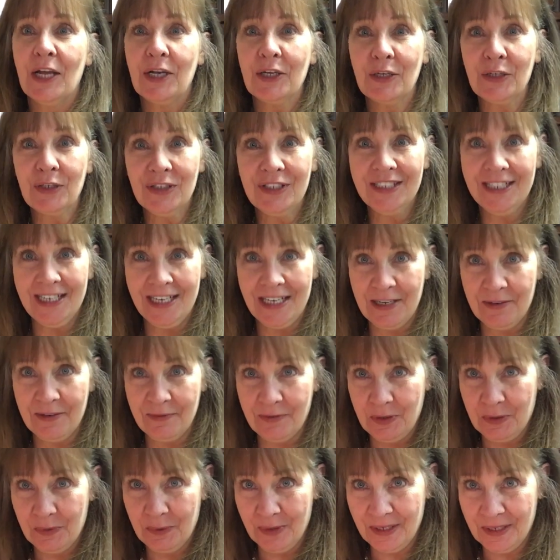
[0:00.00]
Good day,
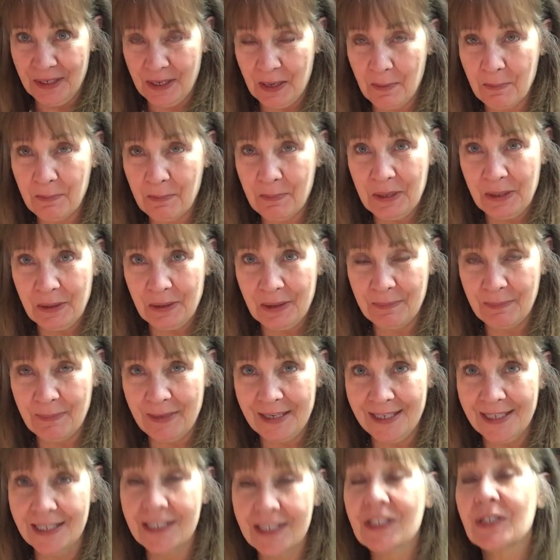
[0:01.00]
everyone. Merry
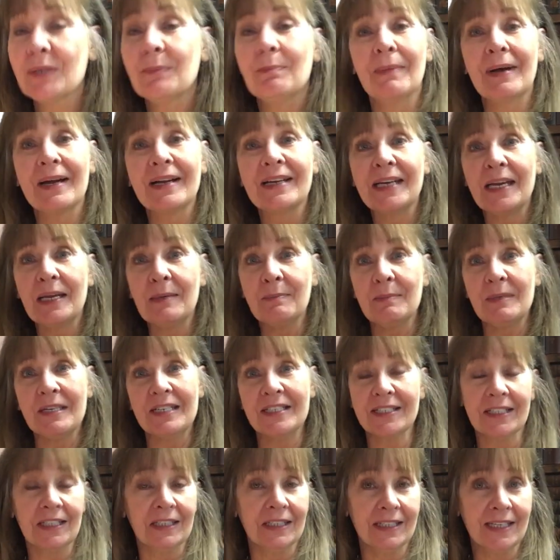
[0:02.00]
meet. My name is
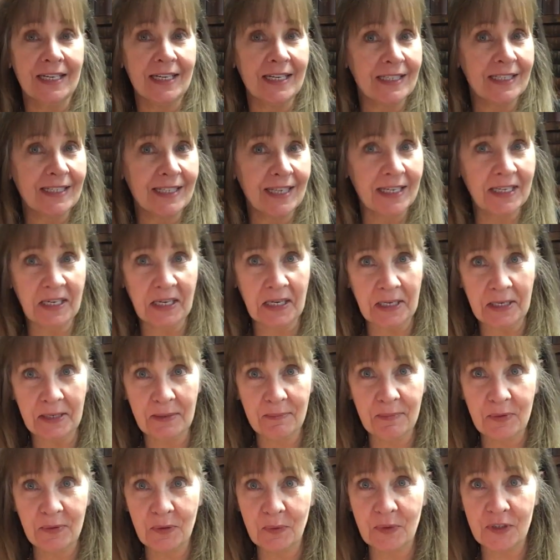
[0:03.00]
Glennis, and I
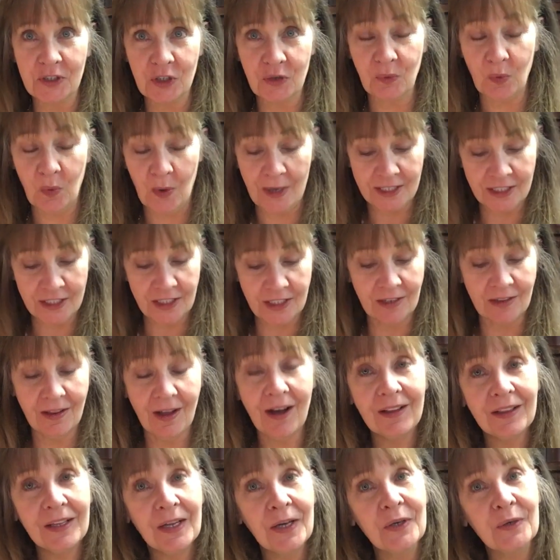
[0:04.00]
am the Witch of Whitetail
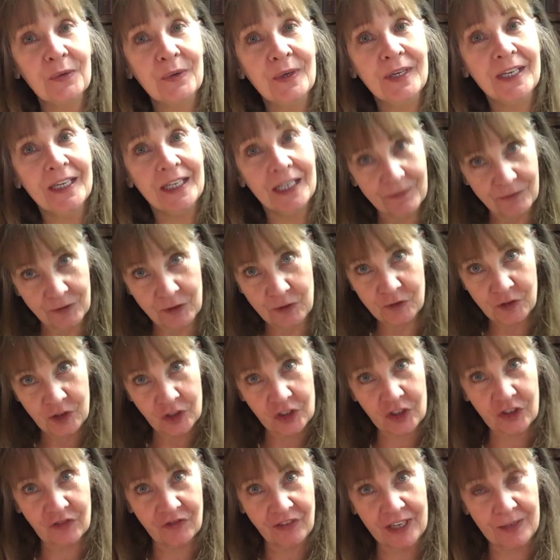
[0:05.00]
Hollow. If you've
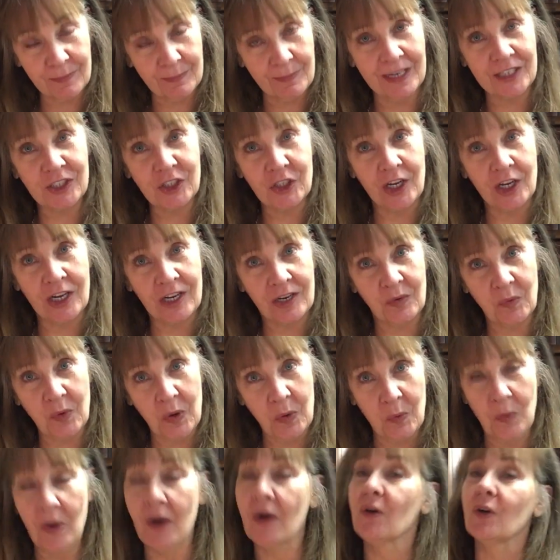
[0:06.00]
just found my channel, well,
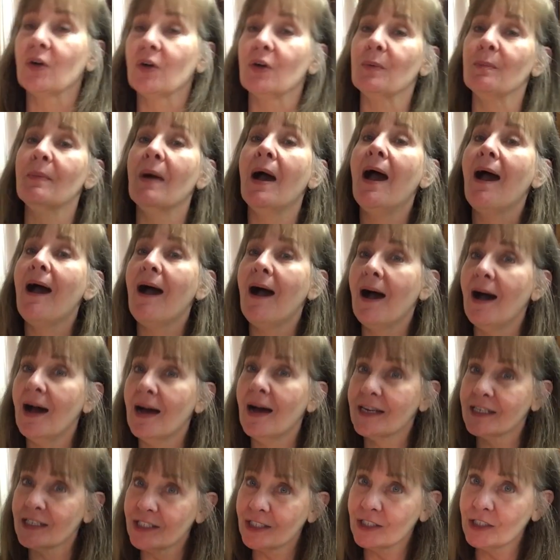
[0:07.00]
welcome. I
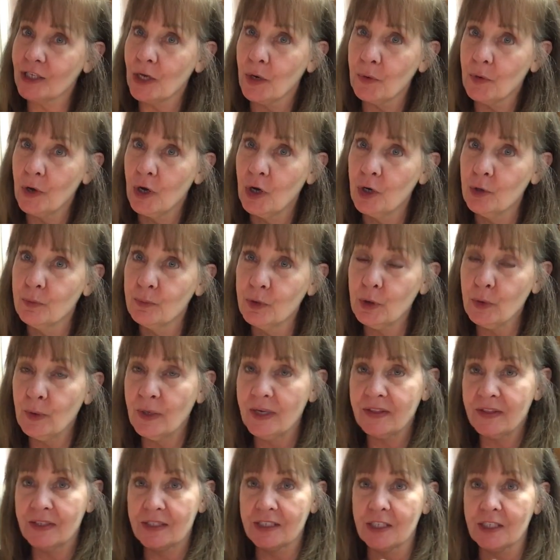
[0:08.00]
so hope you
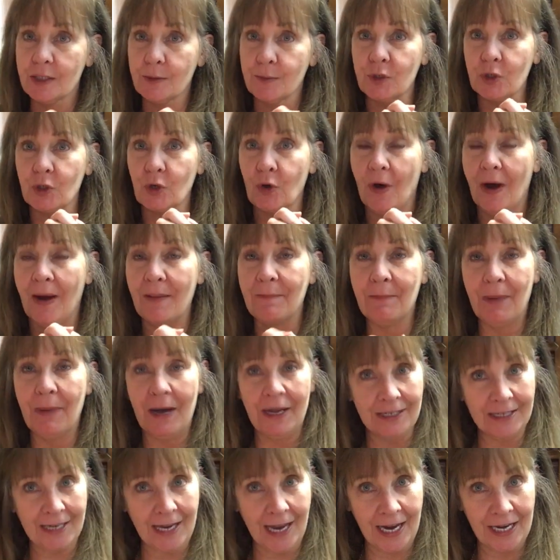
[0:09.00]
hit the subscribe
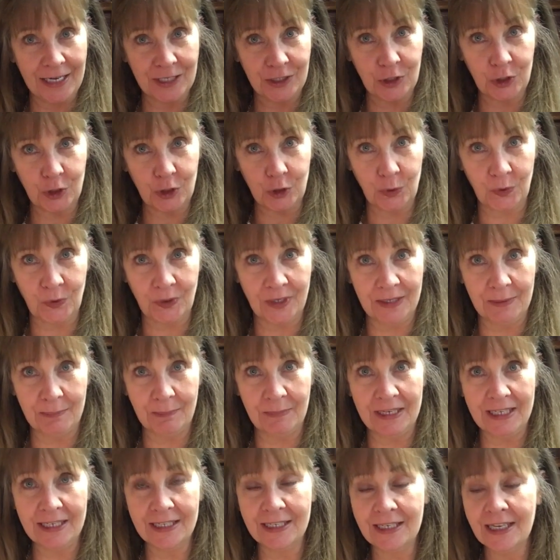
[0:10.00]
button and join
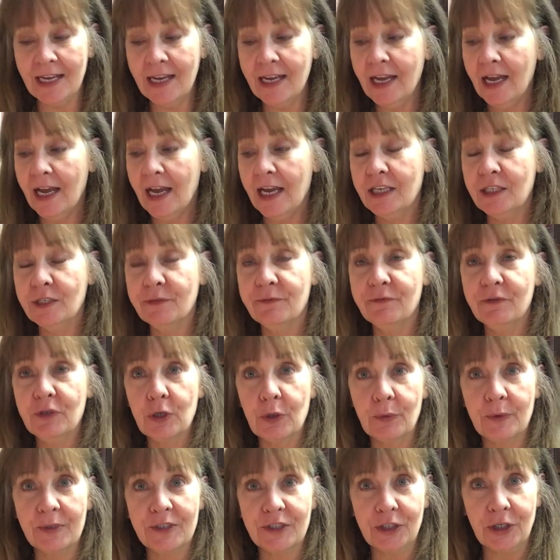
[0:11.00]
me. And if you're
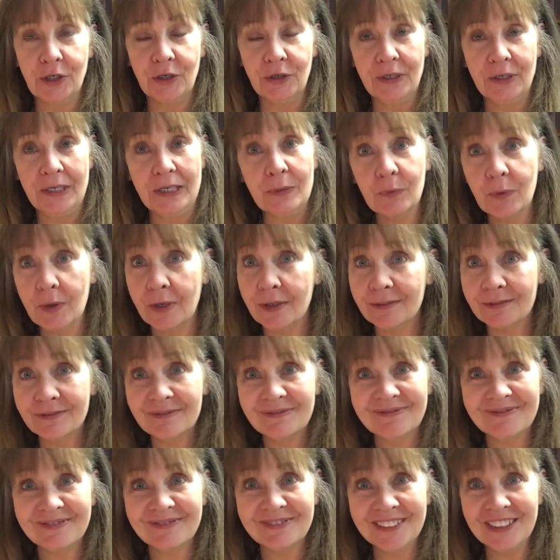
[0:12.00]
returning, well,
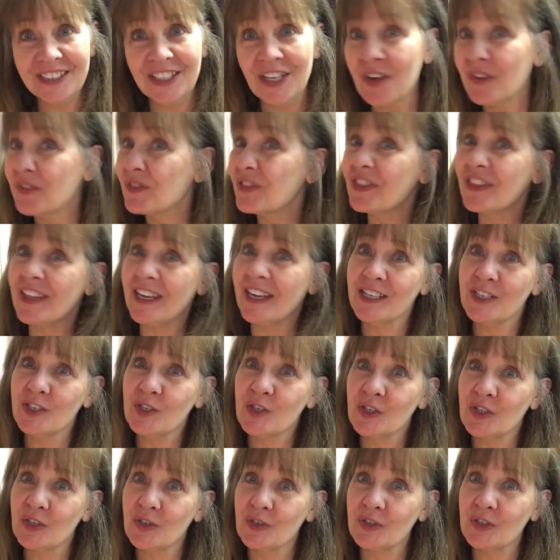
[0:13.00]
you know, thank you
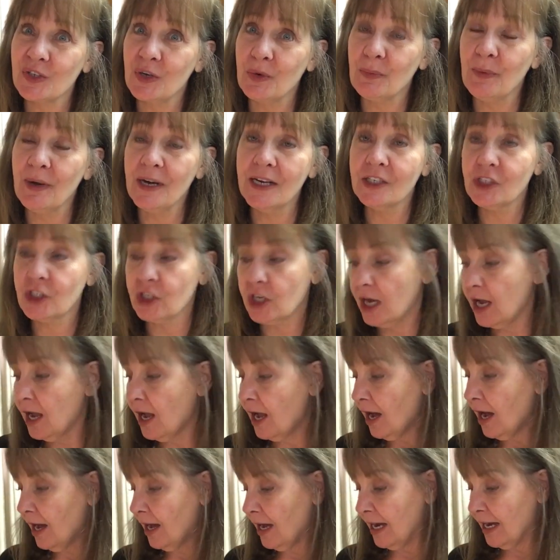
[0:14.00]
so much.
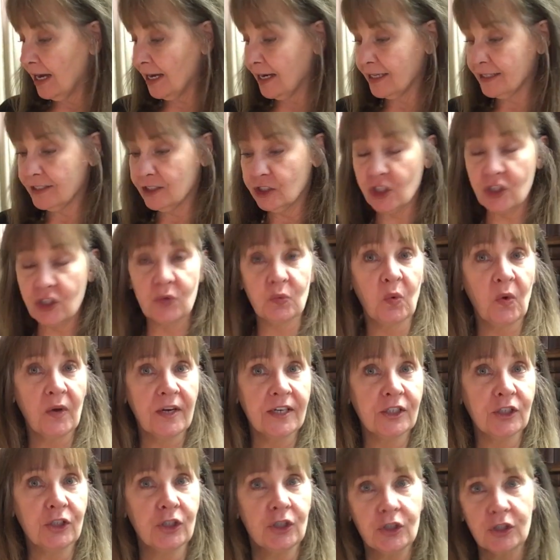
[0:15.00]
I just
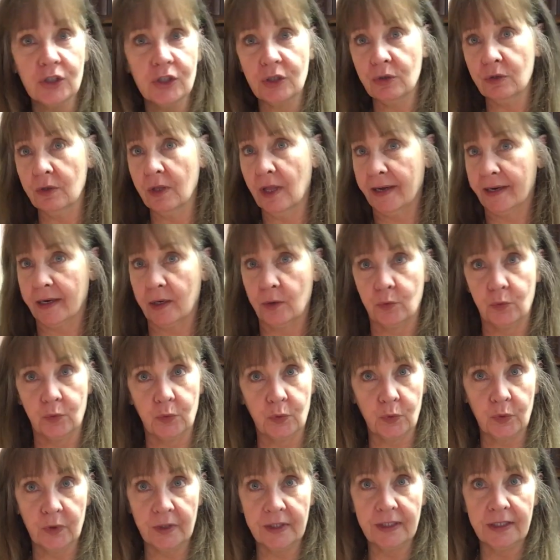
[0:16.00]
wanted to do like a
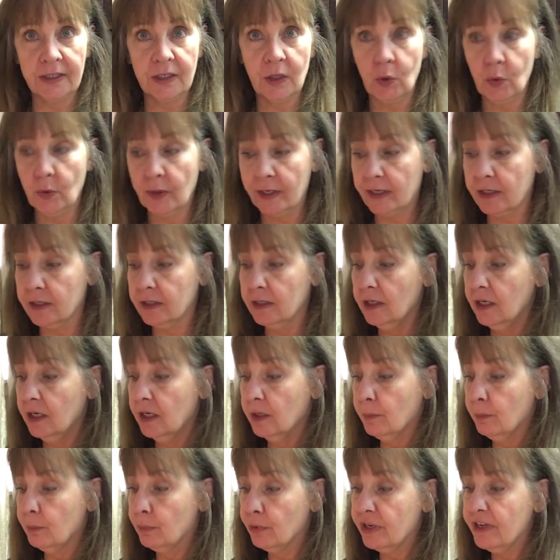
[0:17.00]
really quick
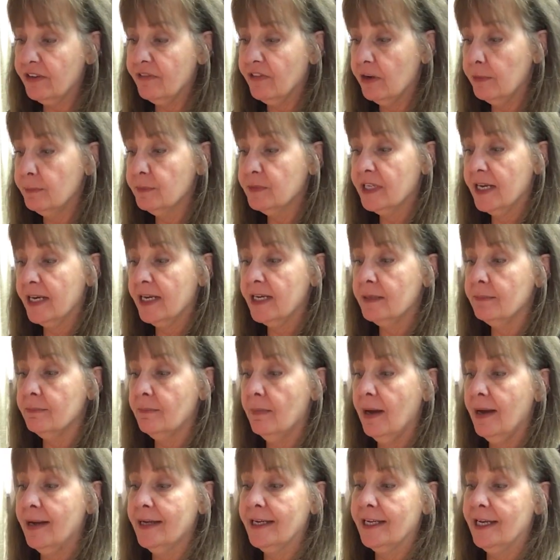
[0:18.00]
brief update.
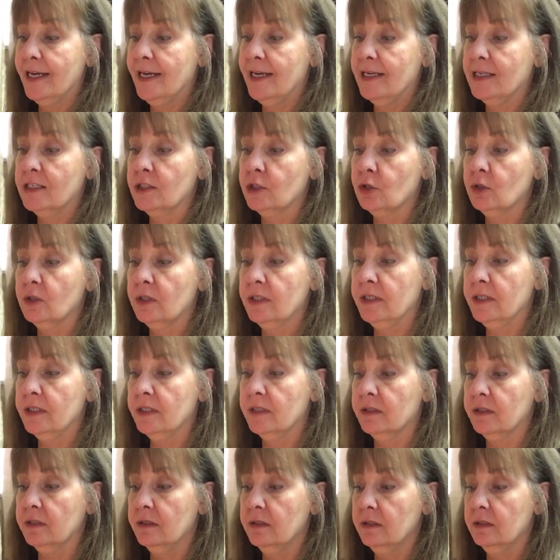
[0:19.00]
My candle
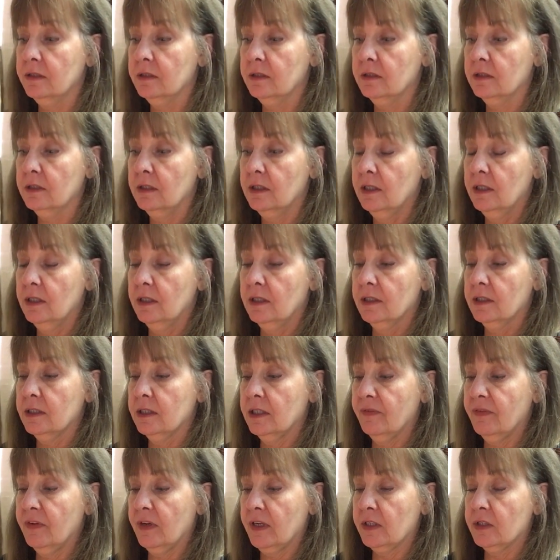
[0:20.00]
here, let's see
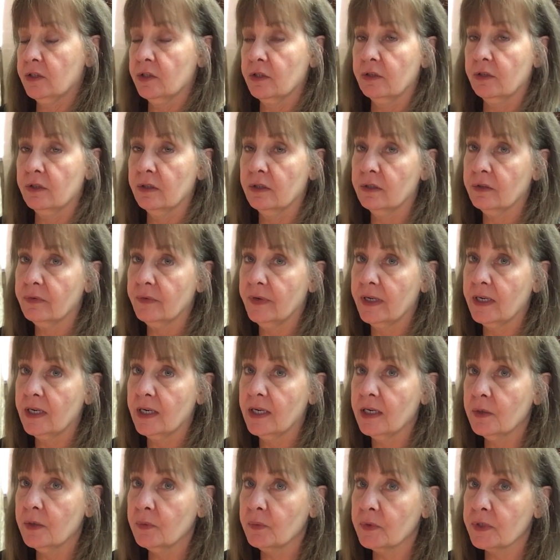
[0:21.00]
if I can turn it around. I
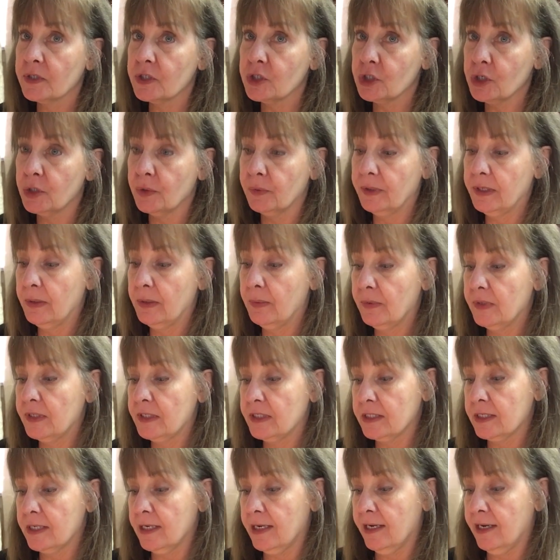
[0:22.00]
don't want to show
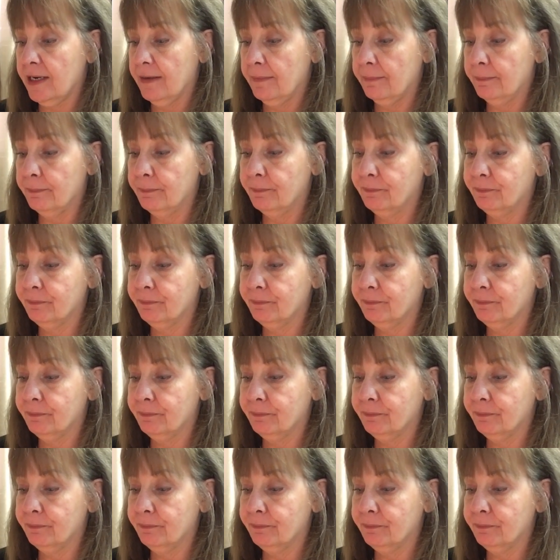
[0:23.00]
anyone's name,